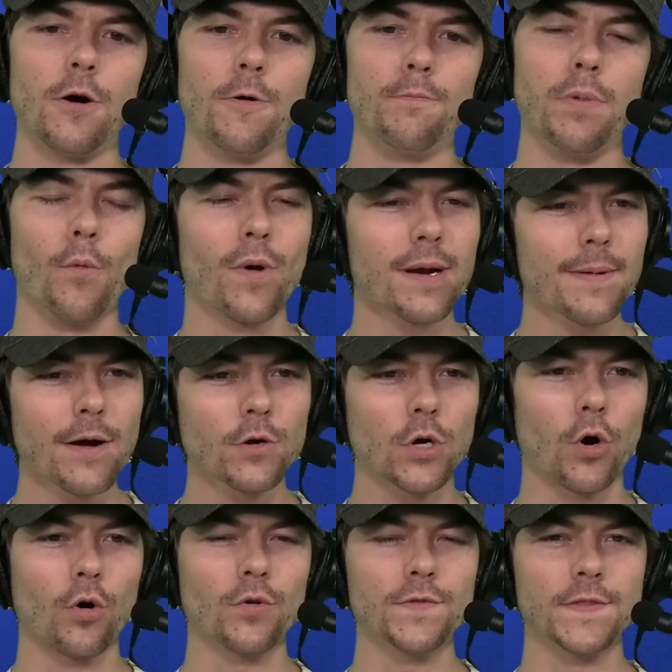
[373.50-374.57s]
But what about
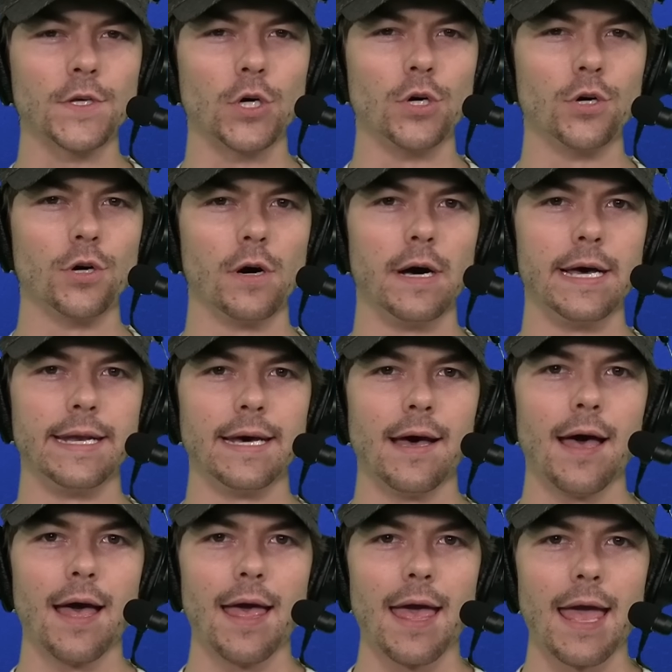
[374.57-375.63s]
Colton Hood,
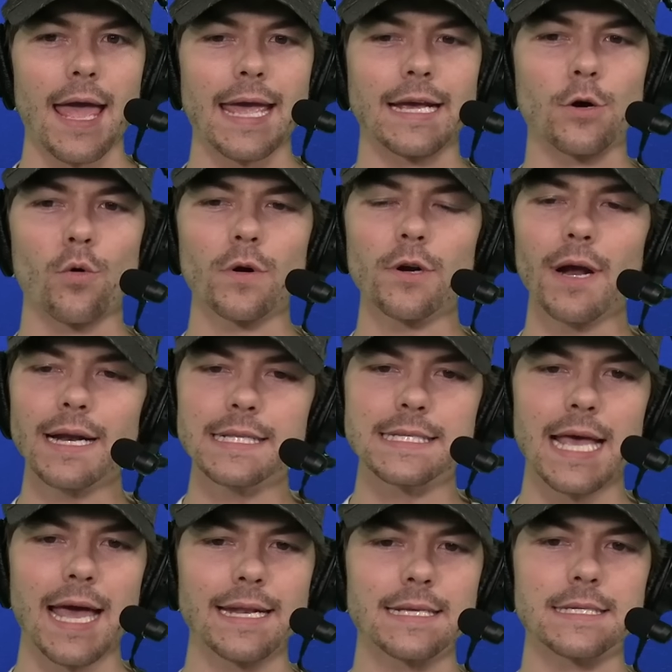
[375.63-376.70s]
a corner out of
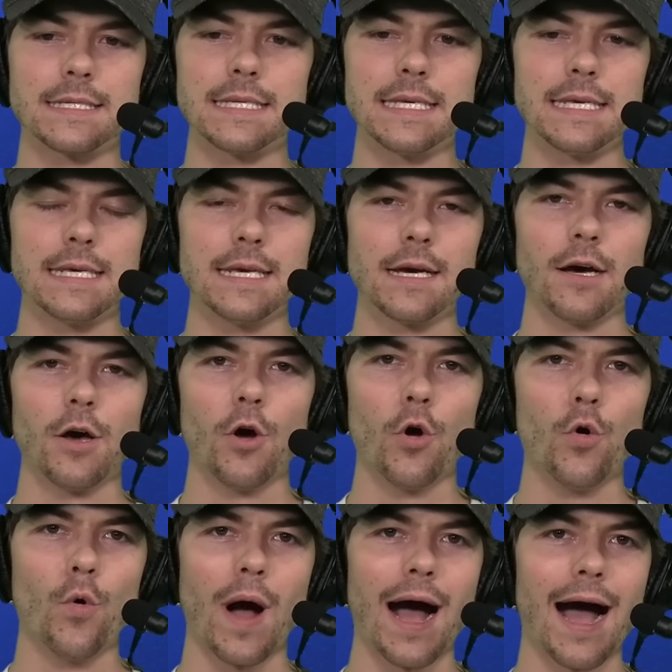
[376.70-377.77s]
Tennessee
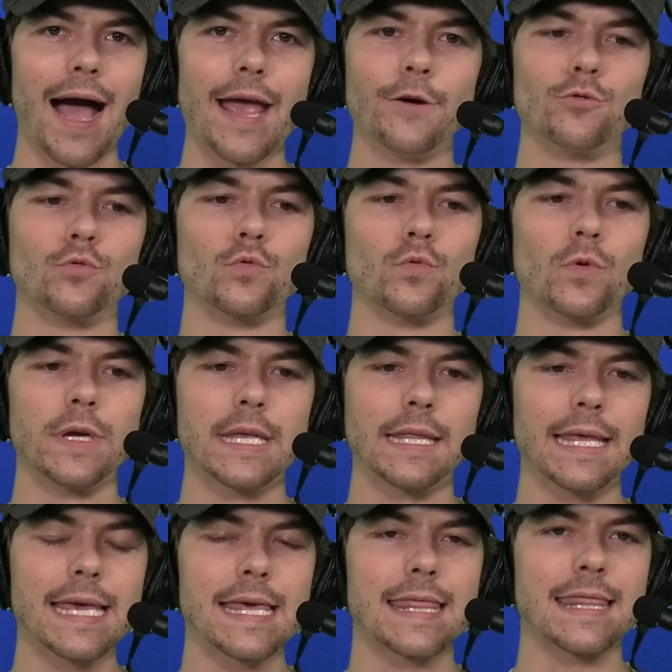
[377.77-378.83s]
who I
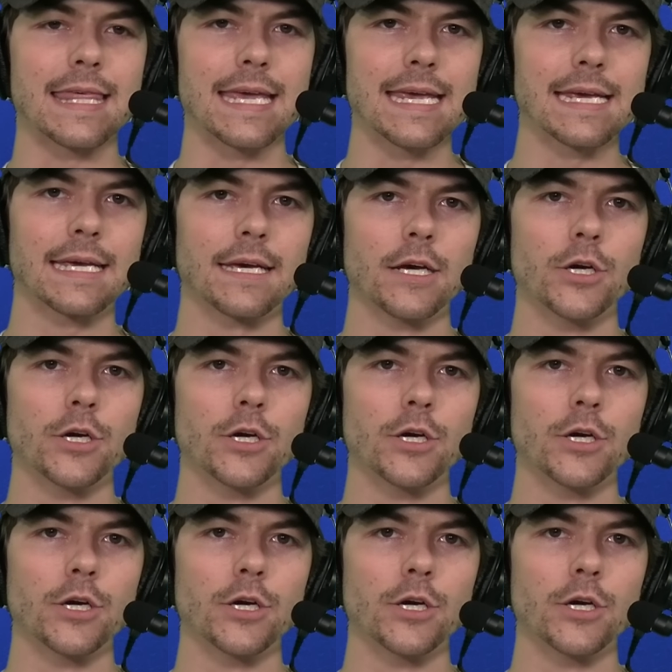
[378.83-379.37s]
really think